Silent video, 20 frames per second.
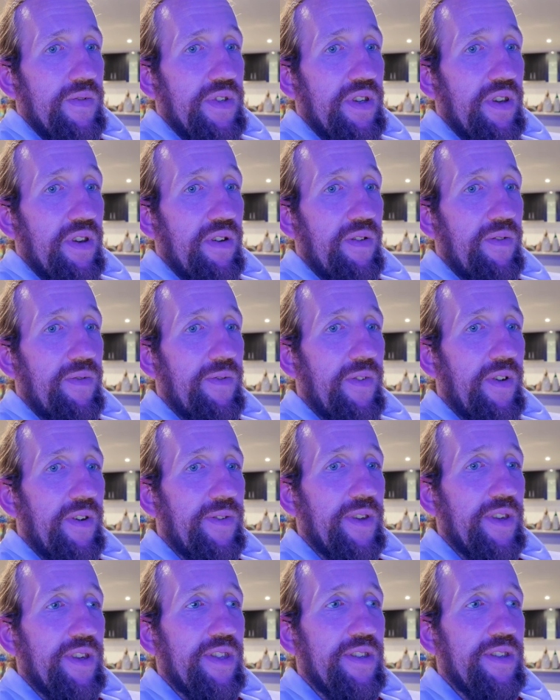So I
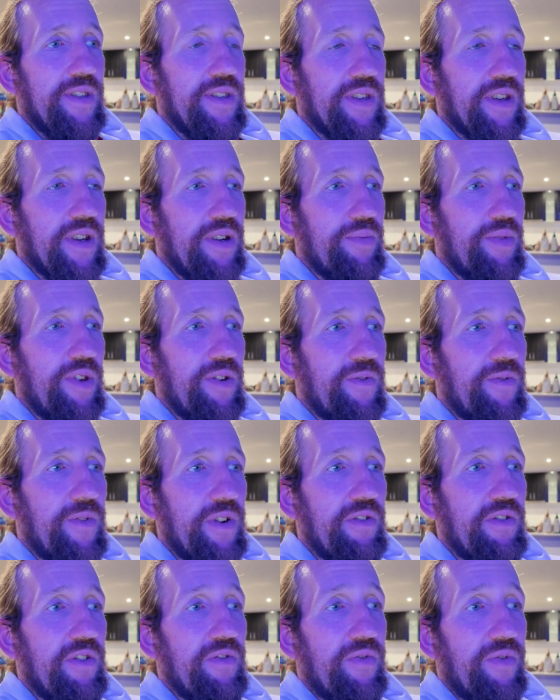think this is going to be a
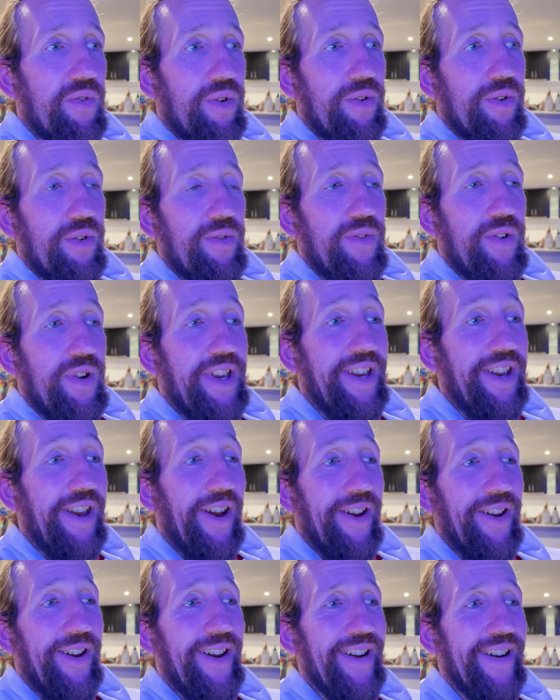very raw
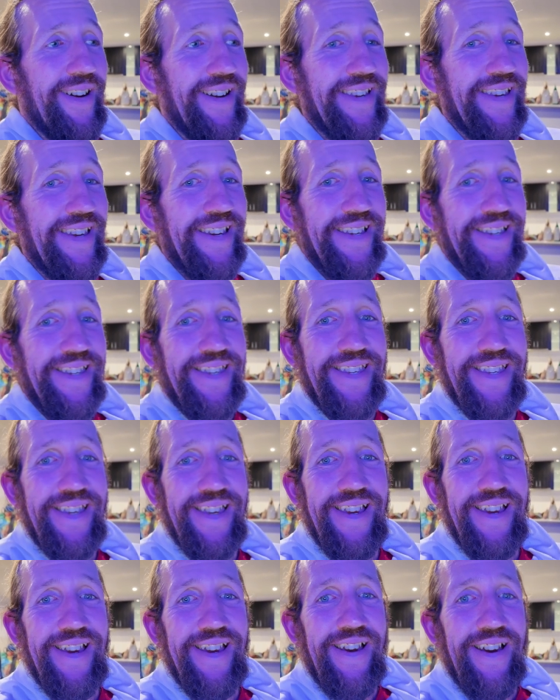video, I guess.
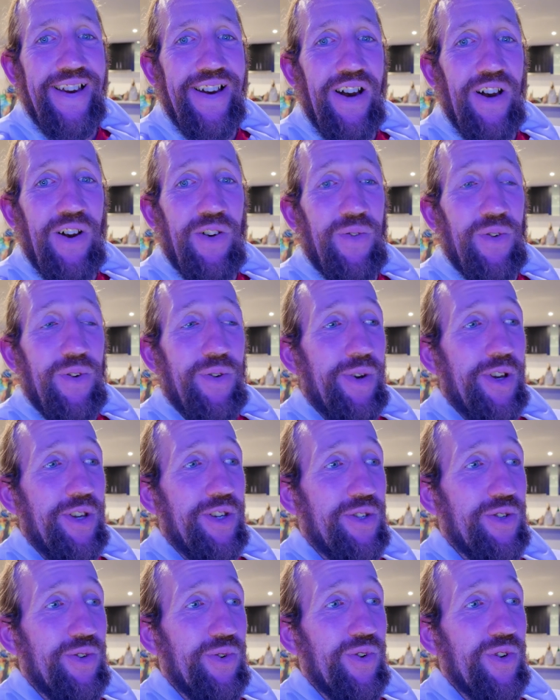I've
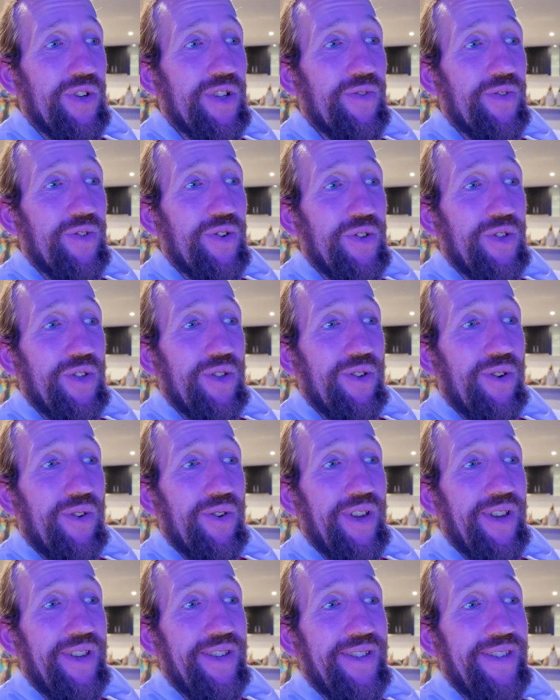almost talked for as
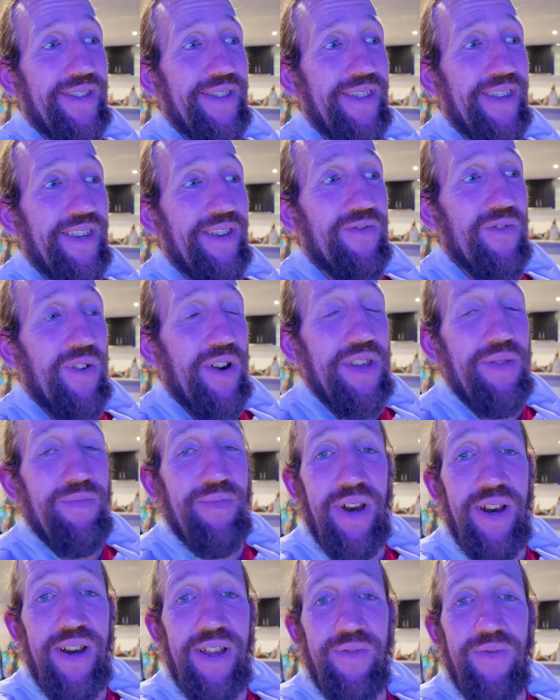long as the
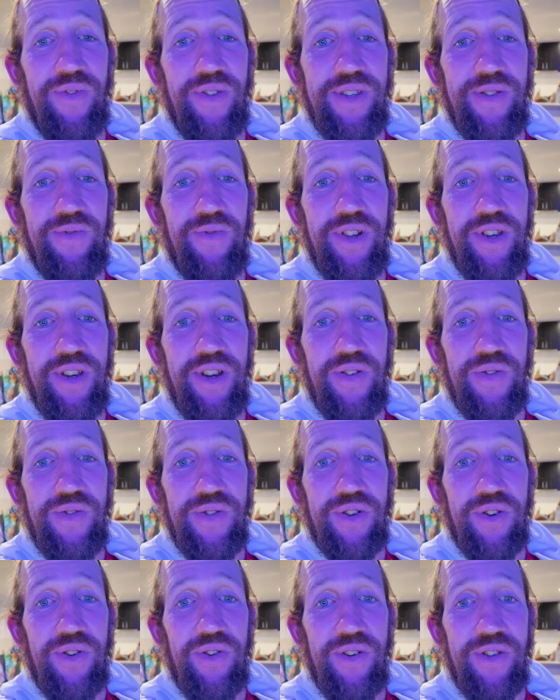running part of this video
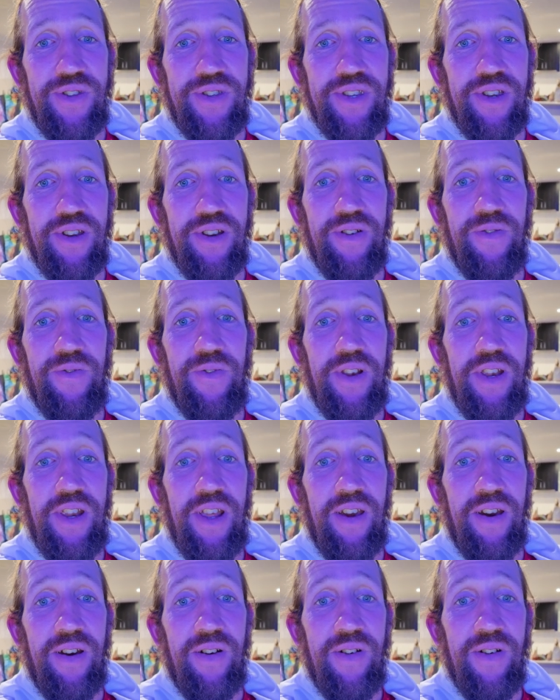was gone. So for
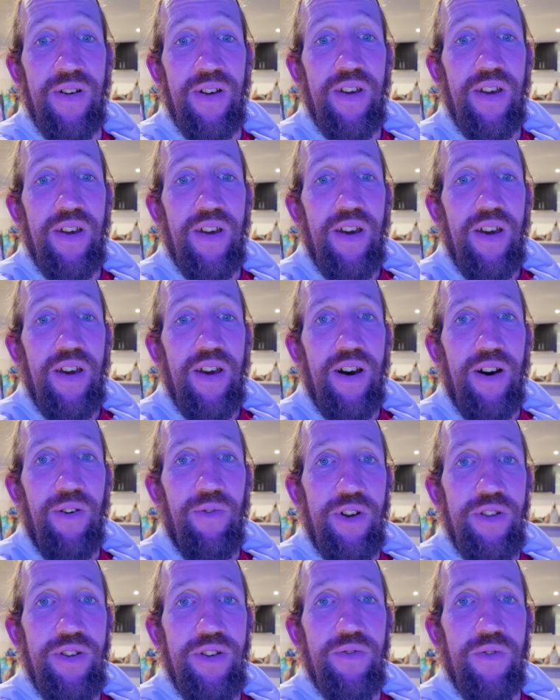now, I
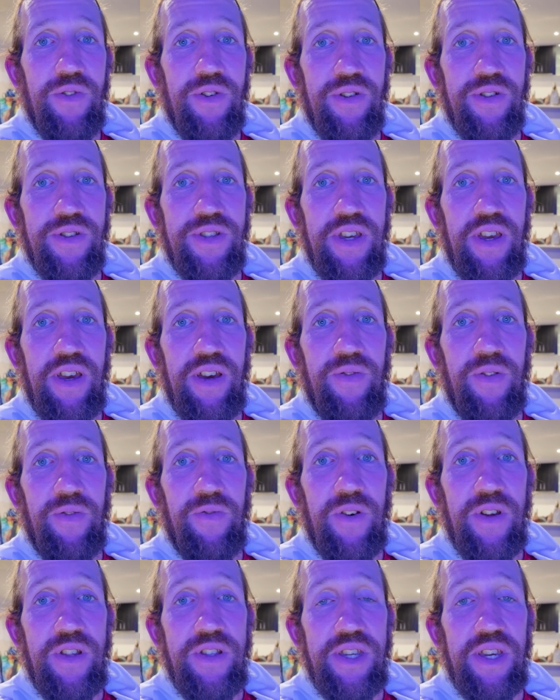want you all to have
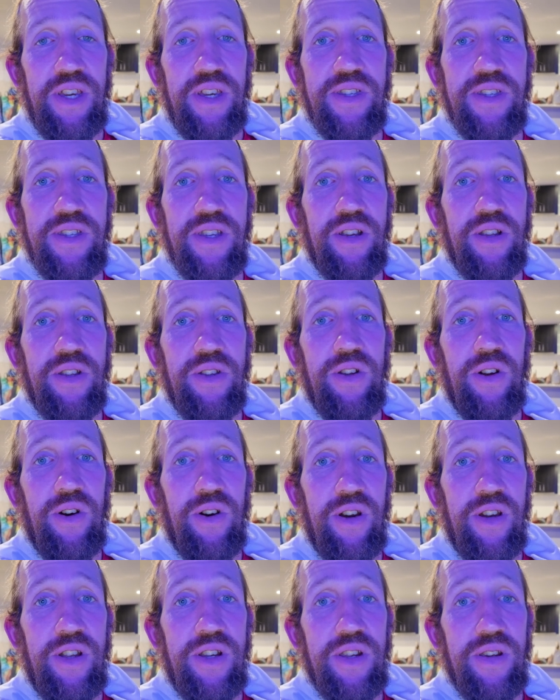a fantastic
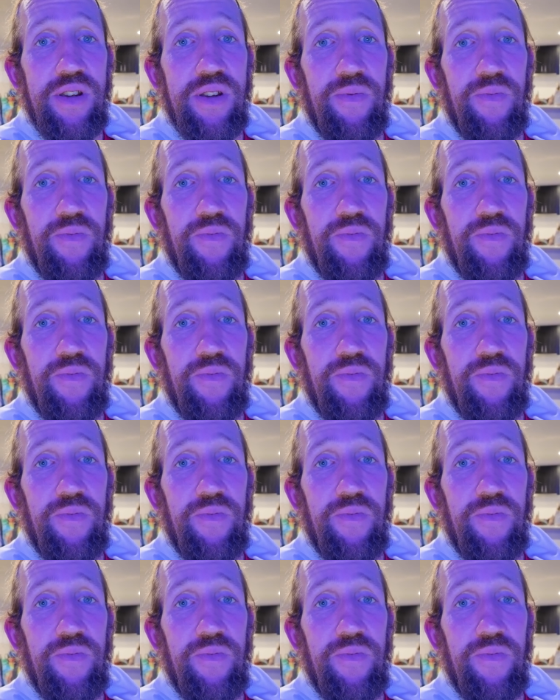night